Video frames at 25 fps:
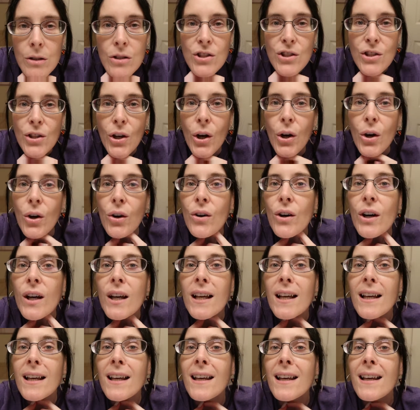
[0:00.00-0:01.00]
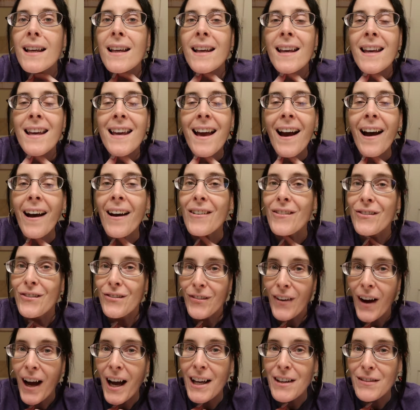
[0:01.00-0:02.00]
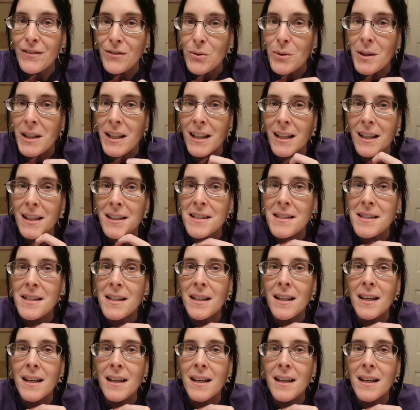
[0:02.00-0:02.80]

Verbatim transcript: So at 5 weeks,